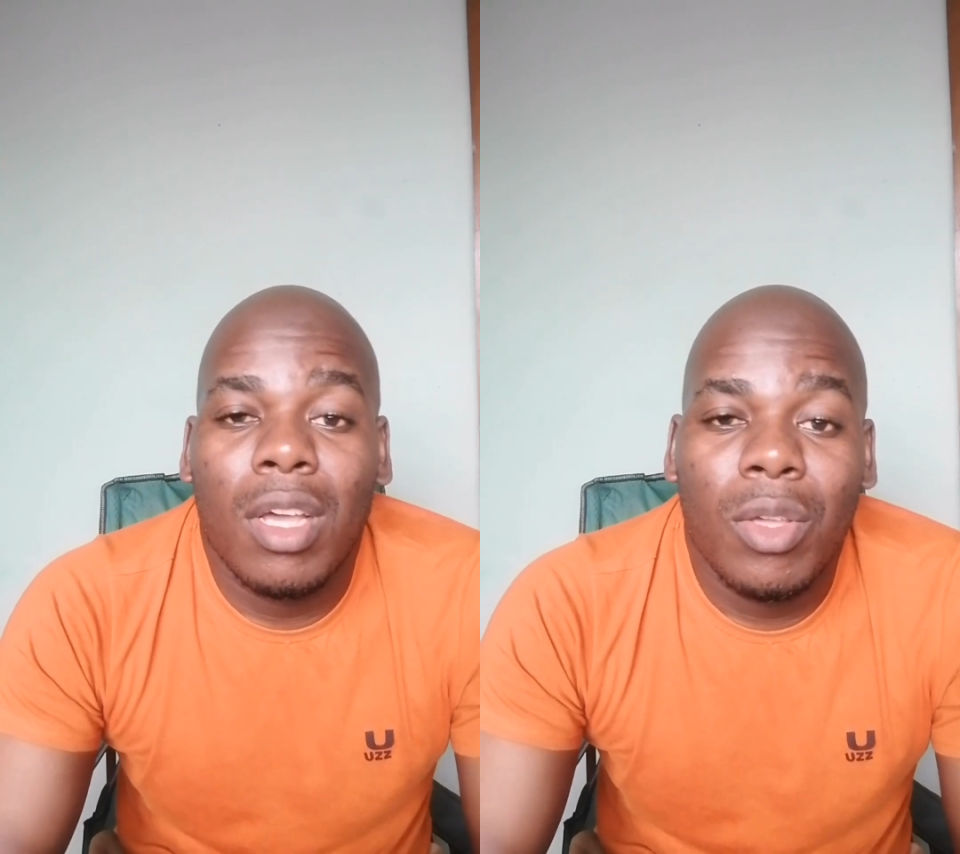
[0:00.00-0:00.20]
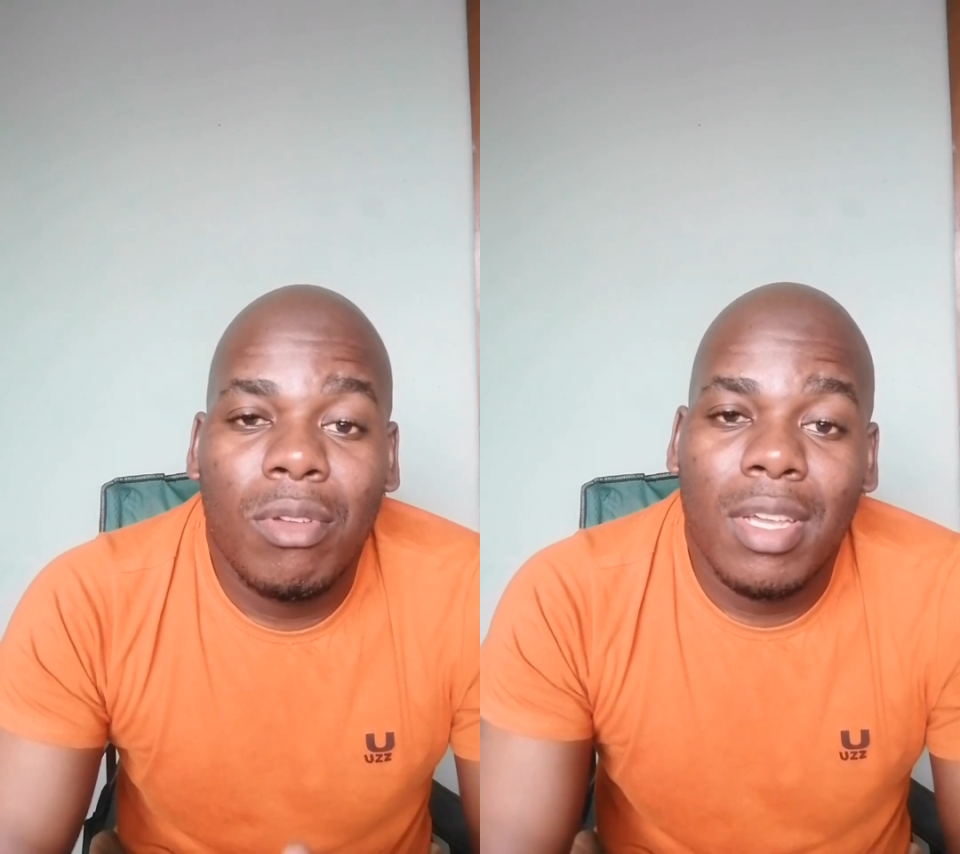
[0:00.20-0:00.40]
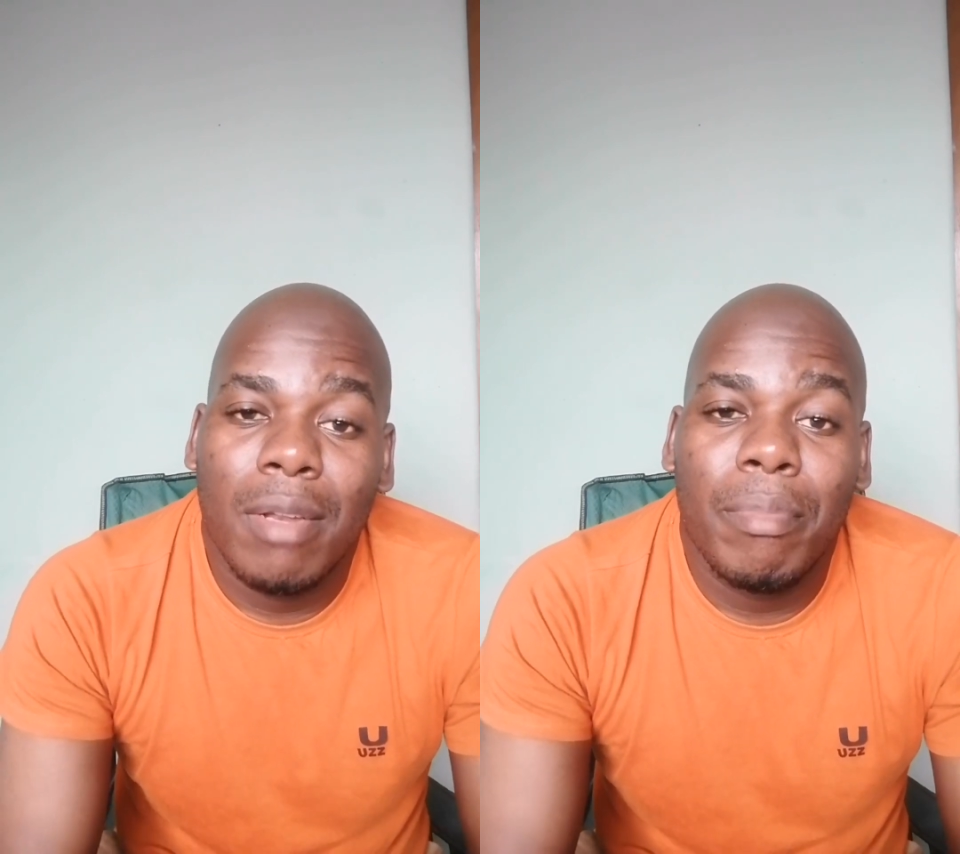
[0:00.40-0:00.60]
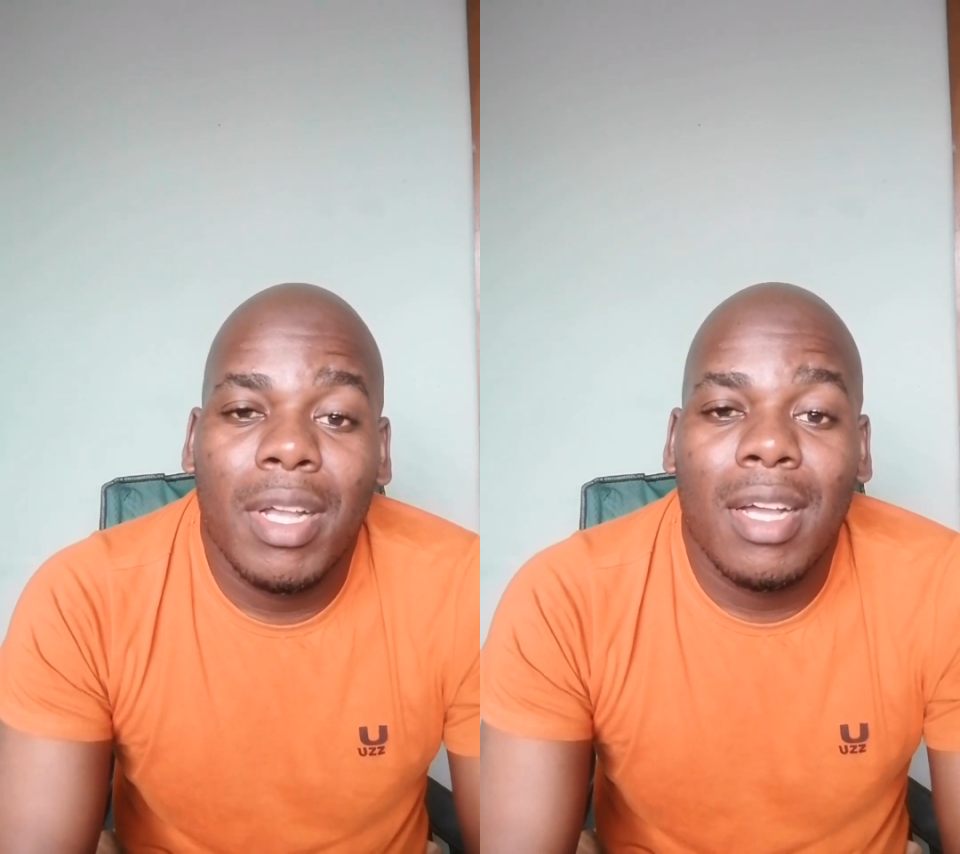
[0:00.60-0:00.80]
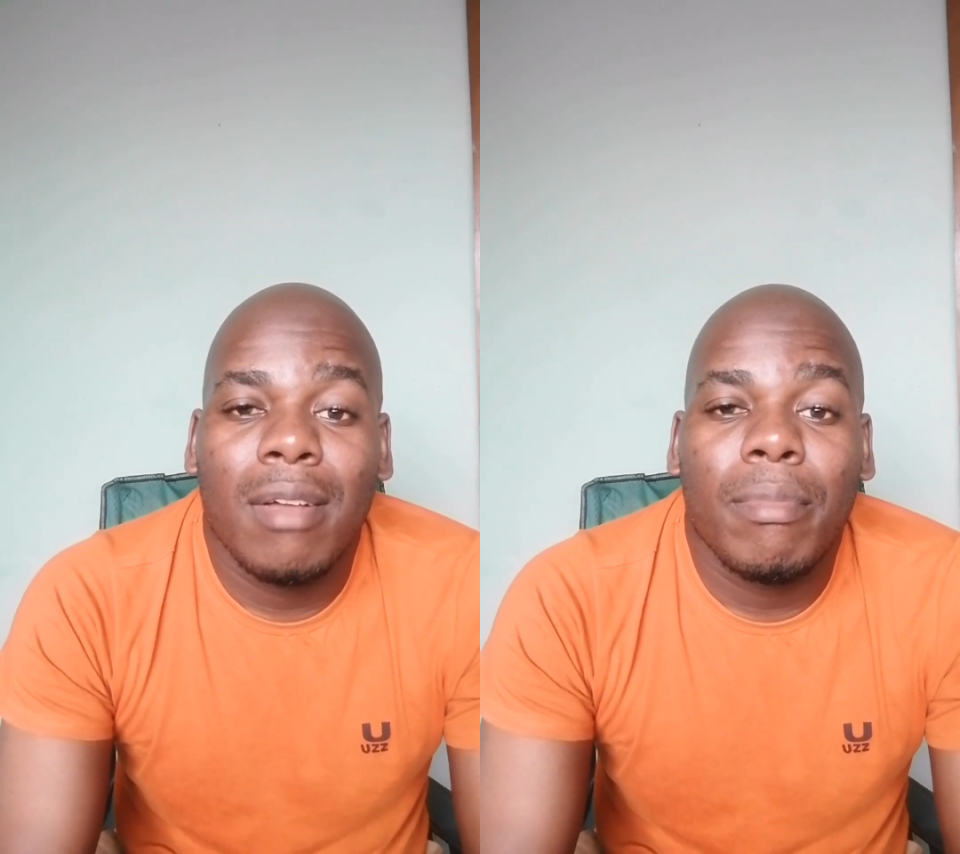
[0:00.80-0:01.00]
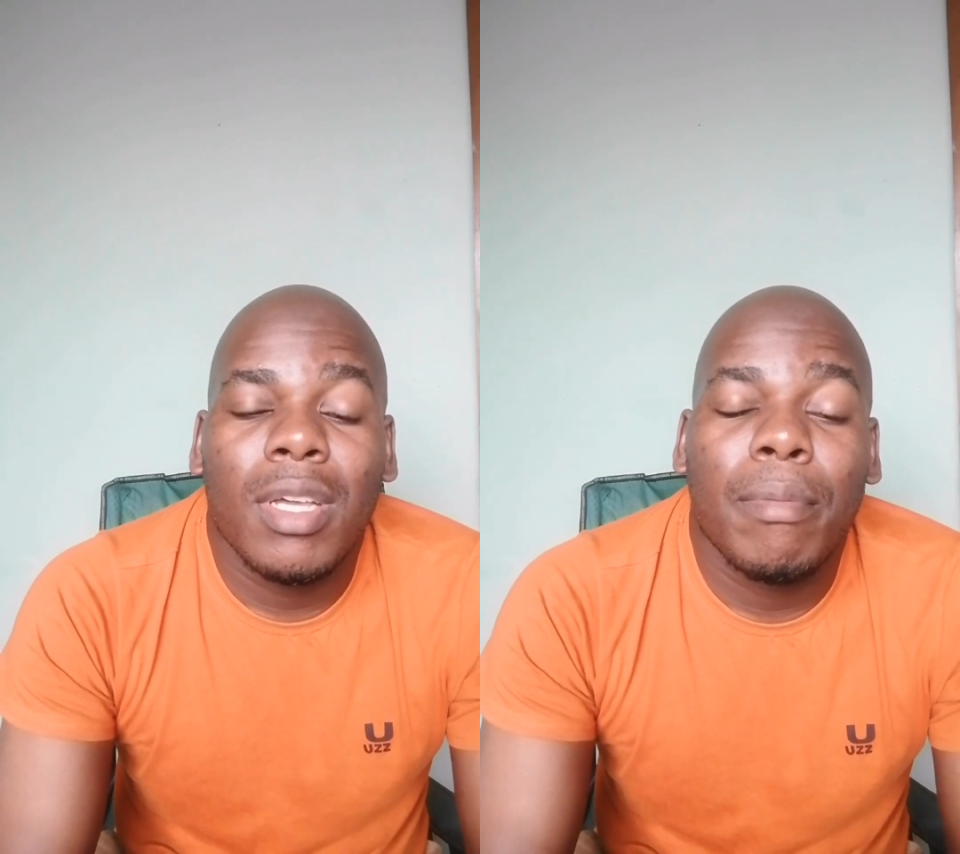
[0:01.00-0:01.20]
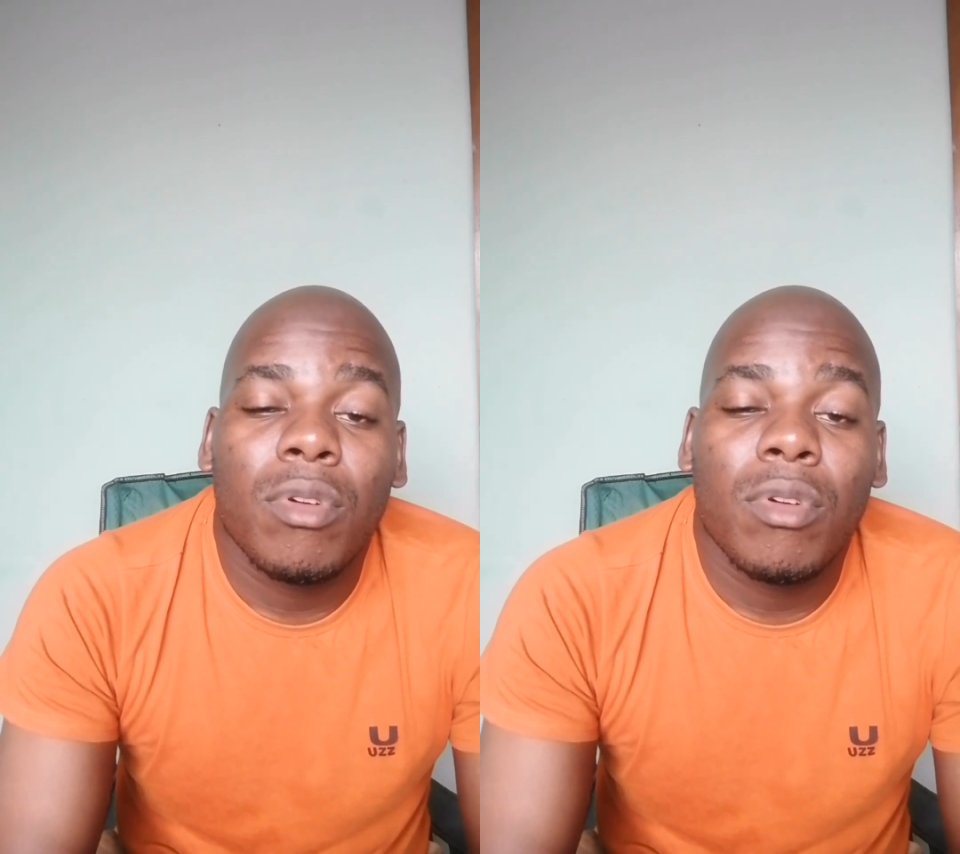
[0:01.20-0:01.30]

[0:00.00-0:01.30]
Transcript: how you can become a